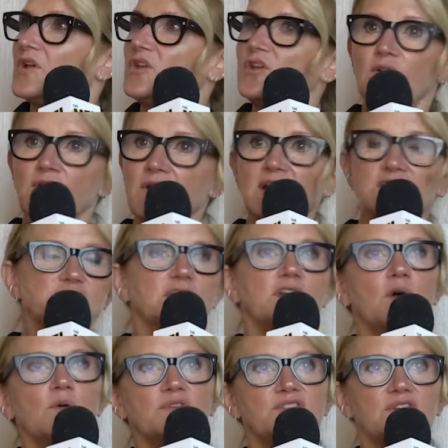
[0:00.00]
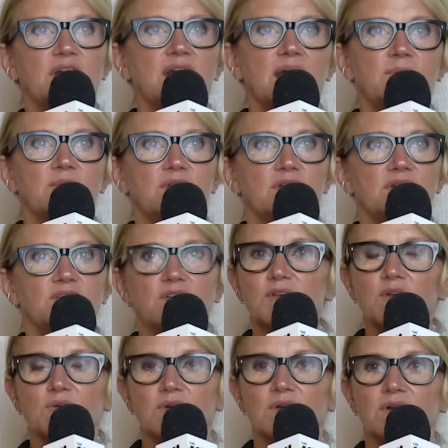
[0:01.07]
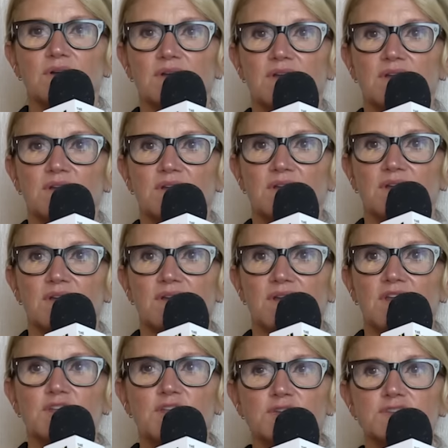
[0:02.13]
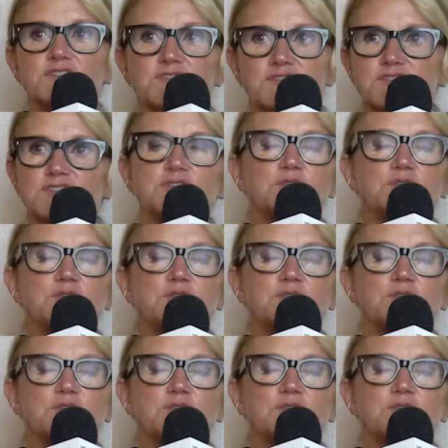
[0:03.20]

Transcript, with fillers: you don't actually know what's going to happen, do you? You're just